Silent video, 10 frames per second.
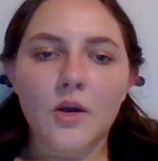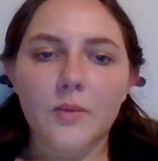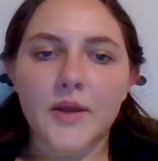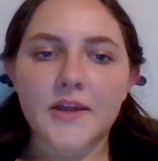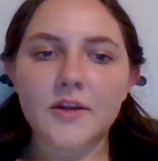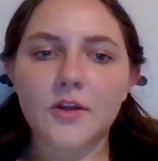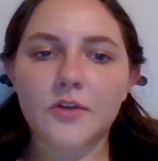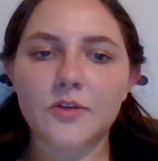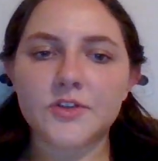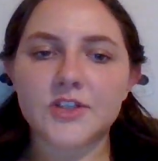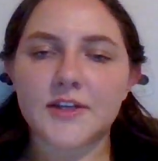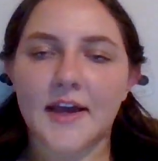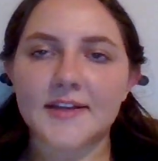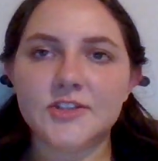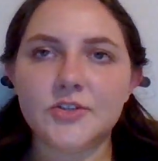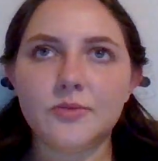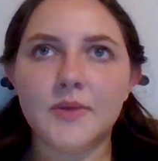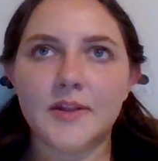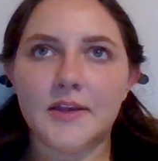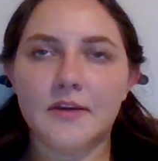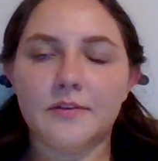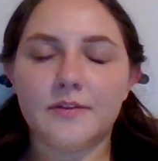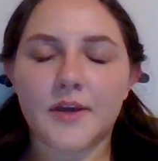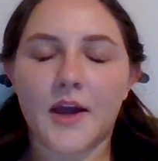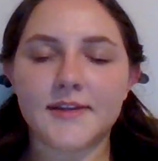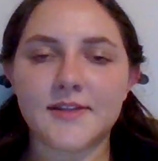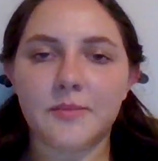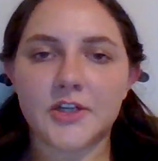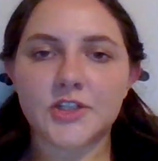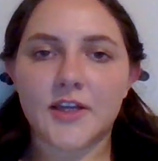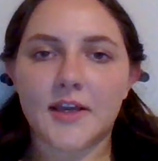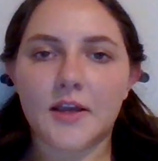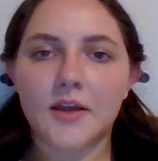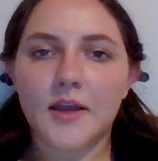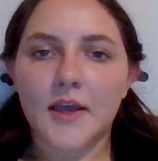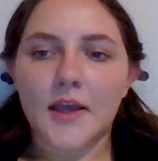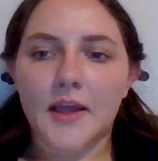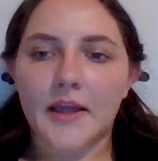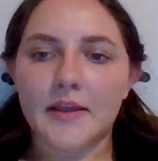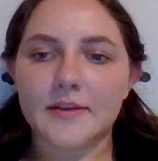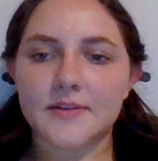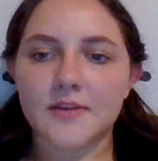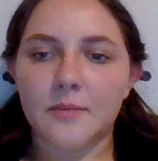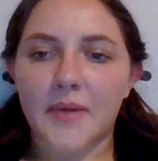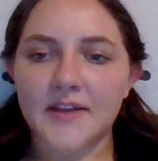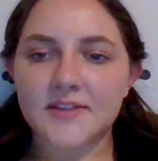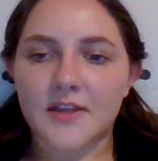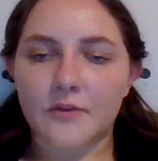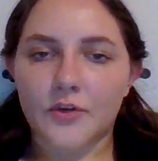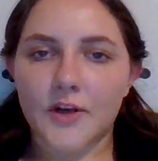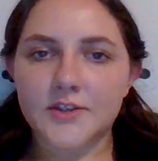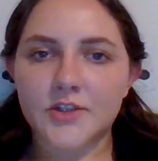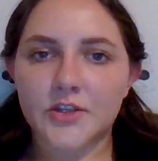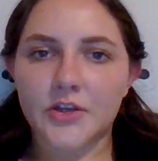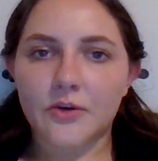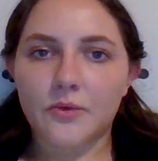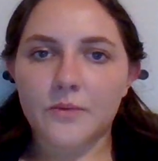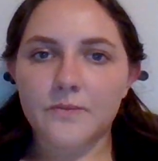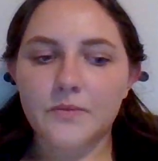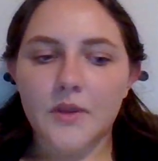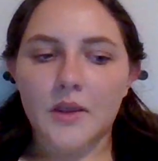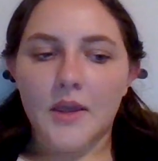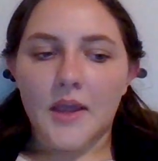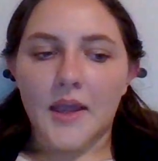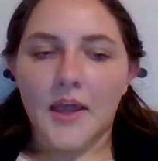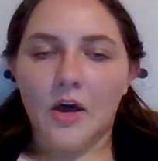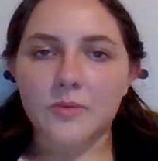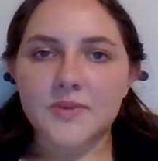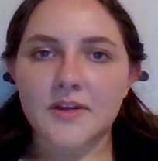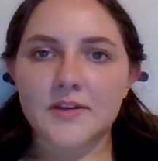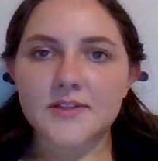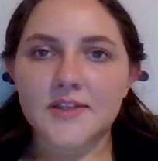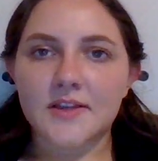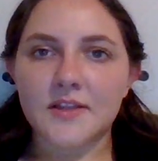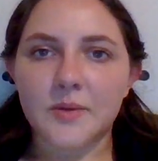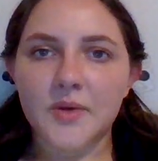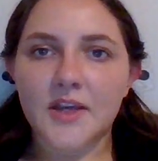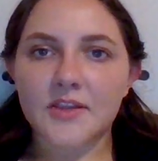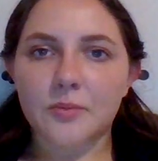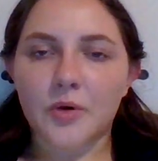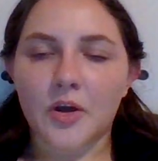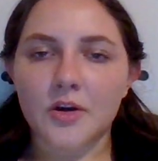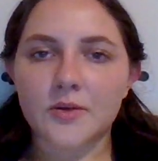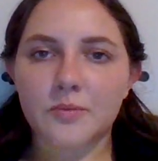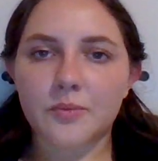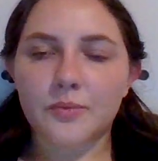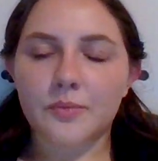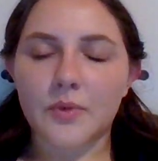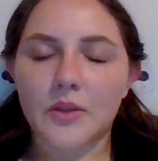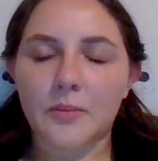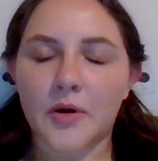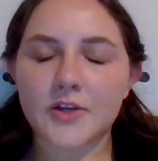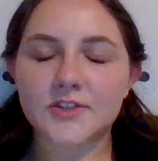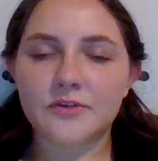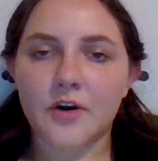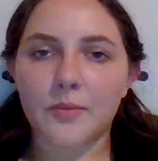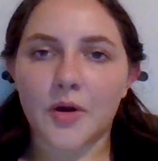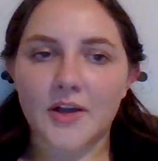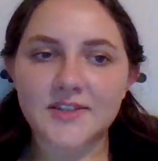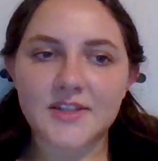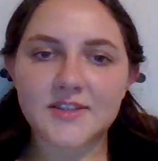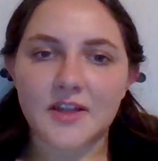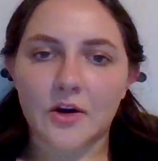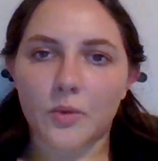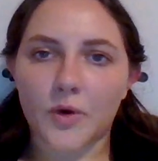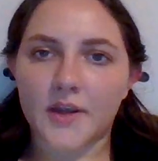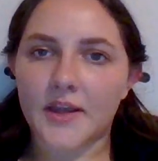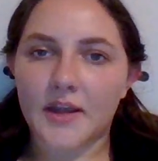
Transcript: But in conclusion, I do believe that Kaizen budgeting is the best thing for us to do. It helps us eliminate the parts of our process that aren't working.